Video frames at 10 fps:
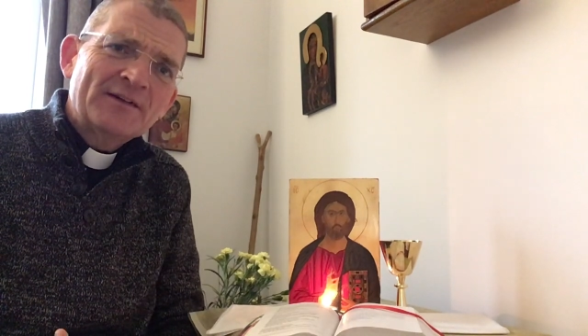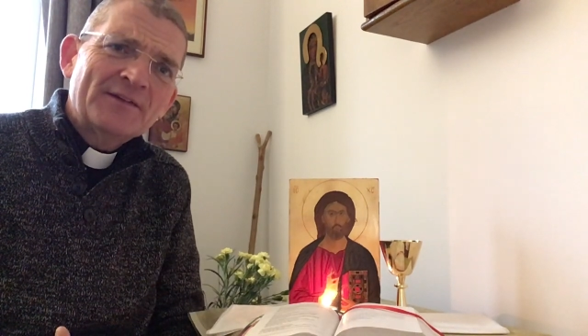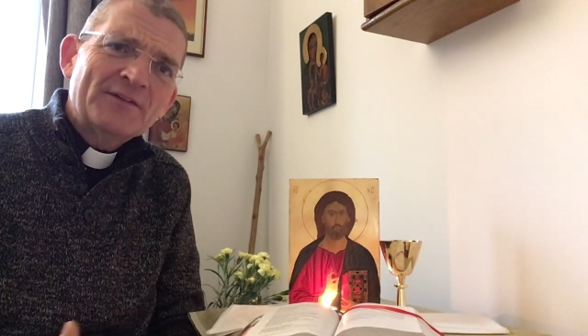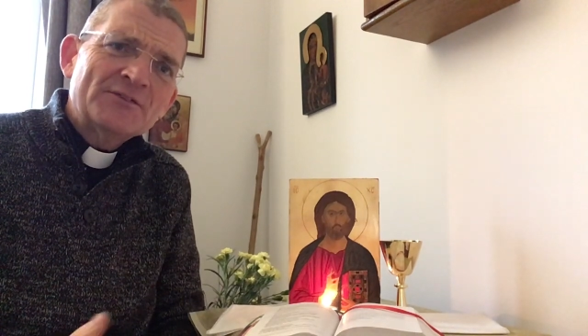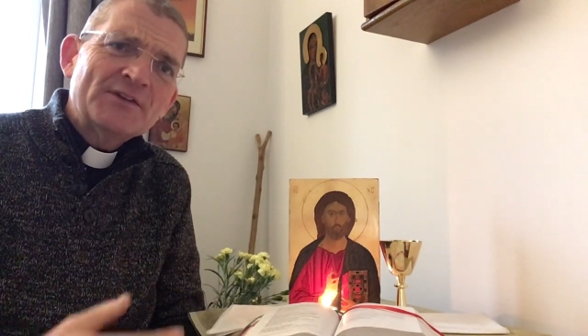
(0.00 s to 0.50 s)

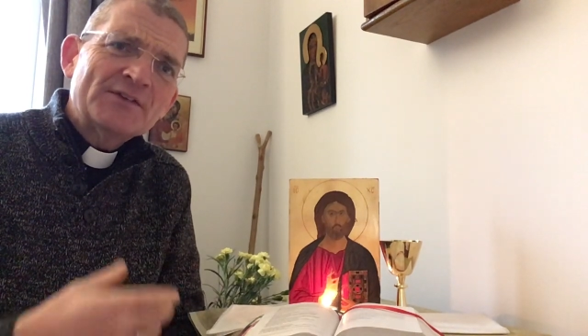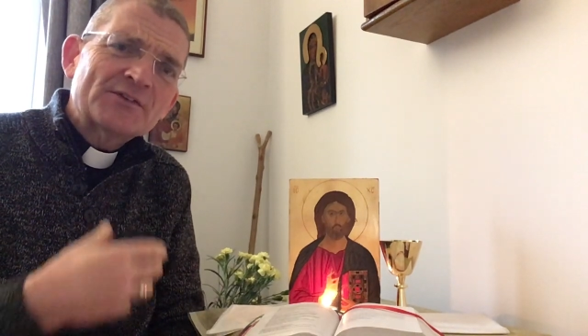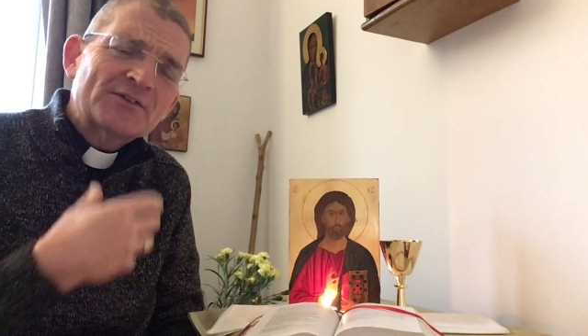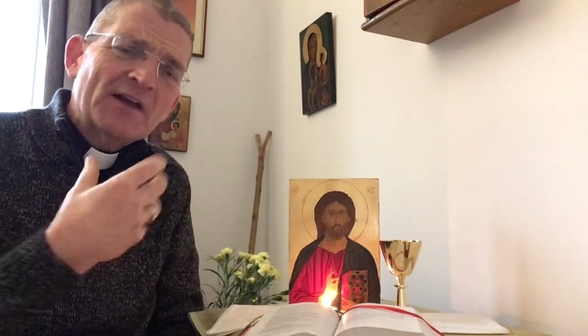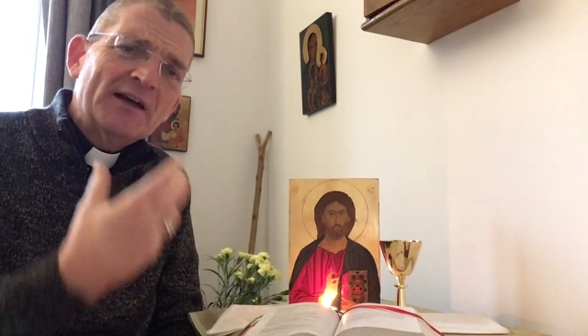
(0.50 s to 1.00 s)
that
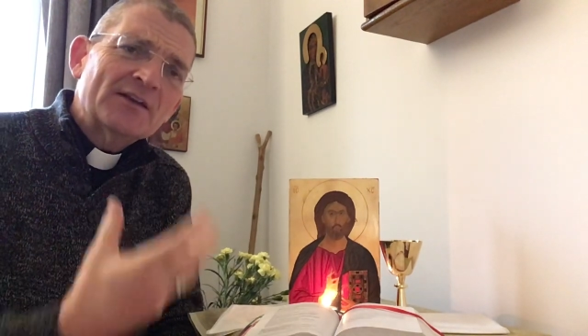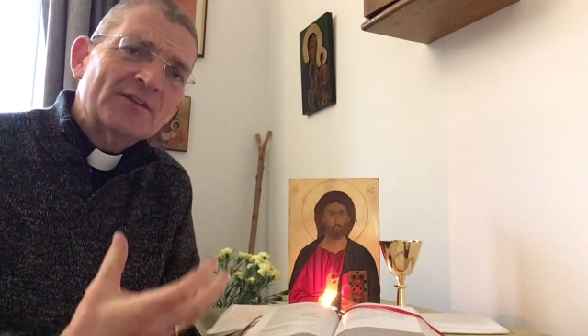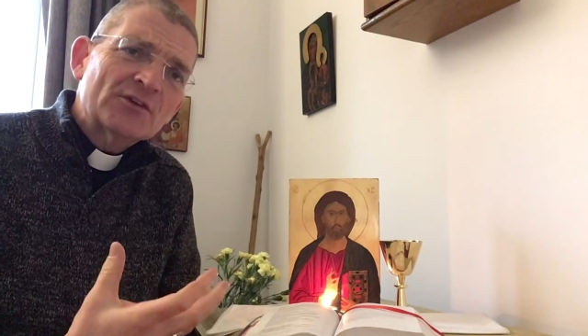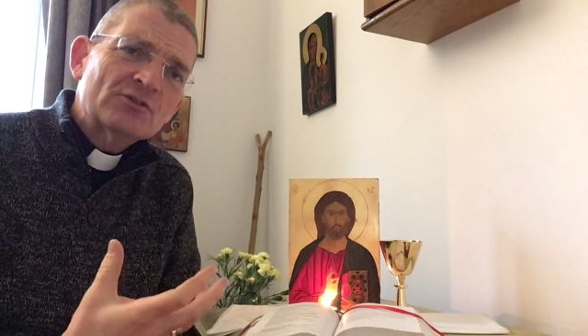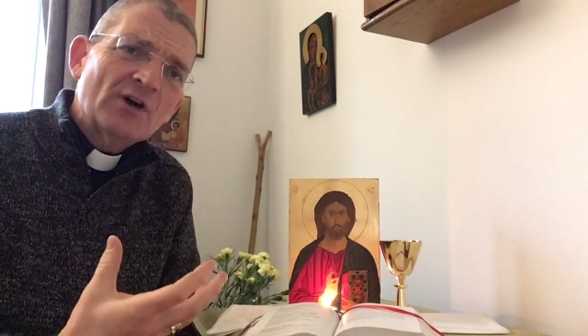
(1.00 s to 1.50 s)
Jesus died on
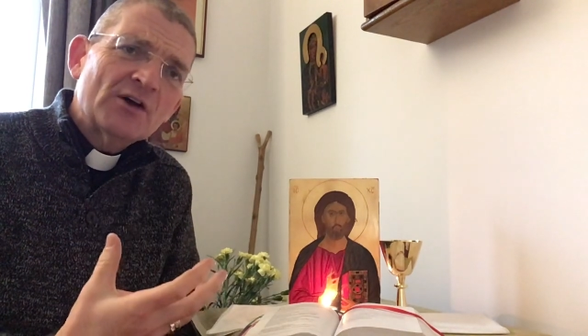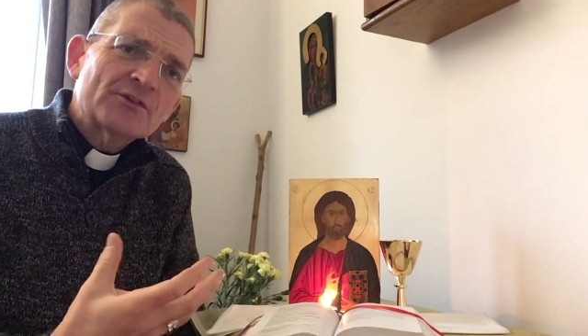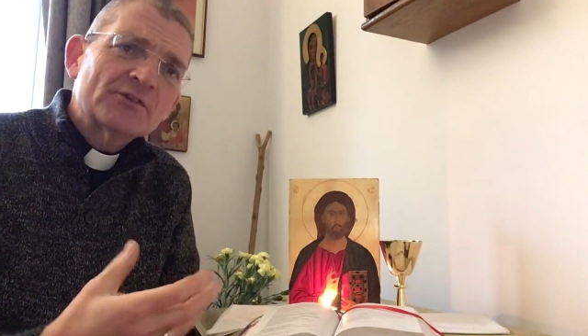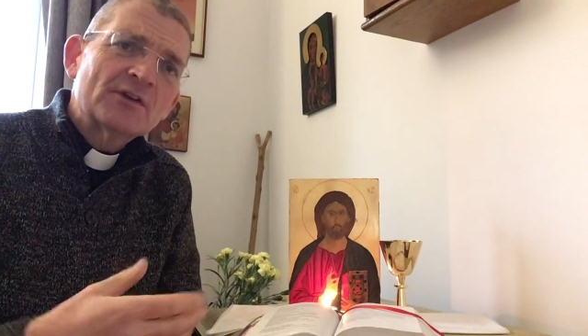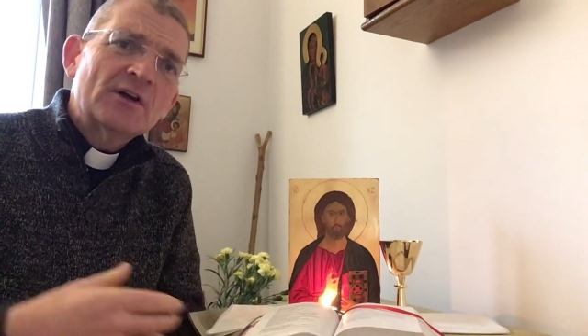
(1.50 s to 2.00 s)
the
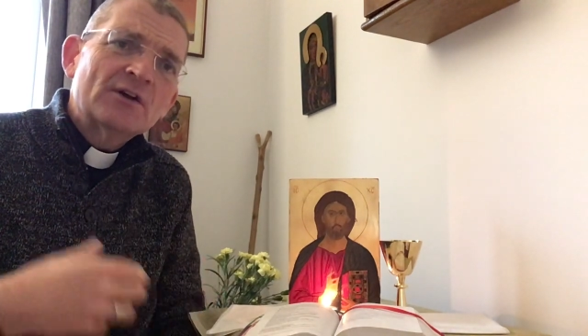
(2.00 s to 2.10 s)
cross,